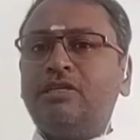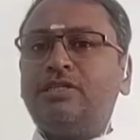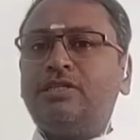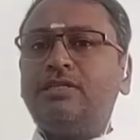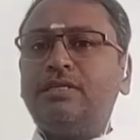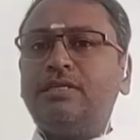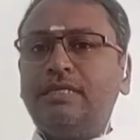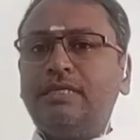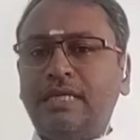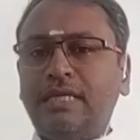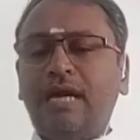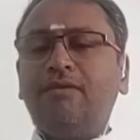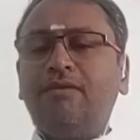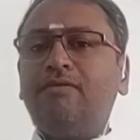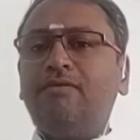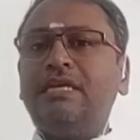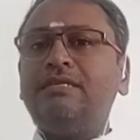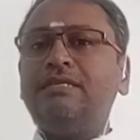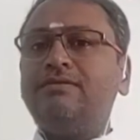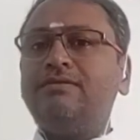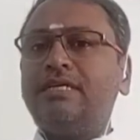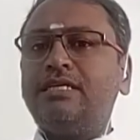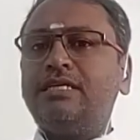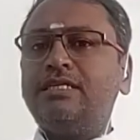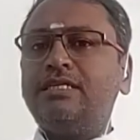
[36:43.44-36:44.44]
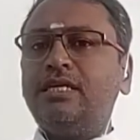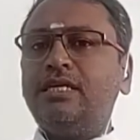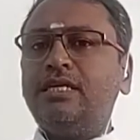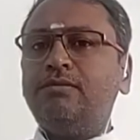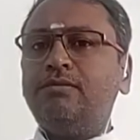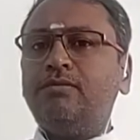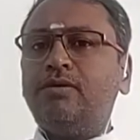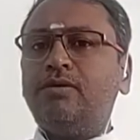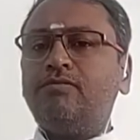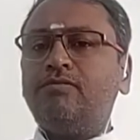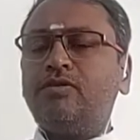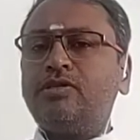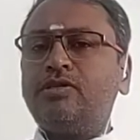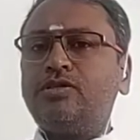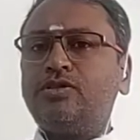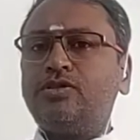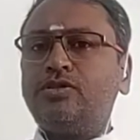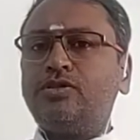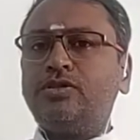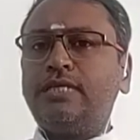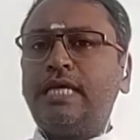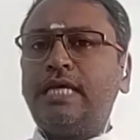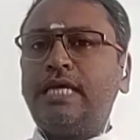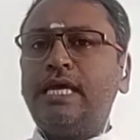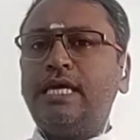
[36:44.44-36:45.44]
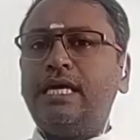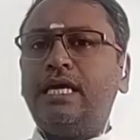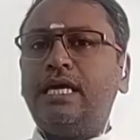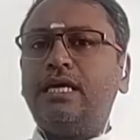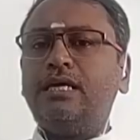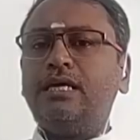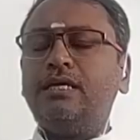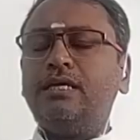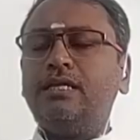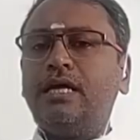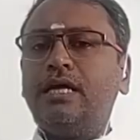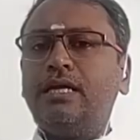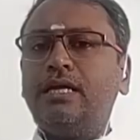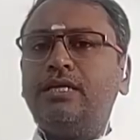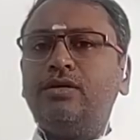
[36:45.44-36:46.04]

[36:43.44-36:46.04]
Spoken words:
When Shardul Imam was saying that,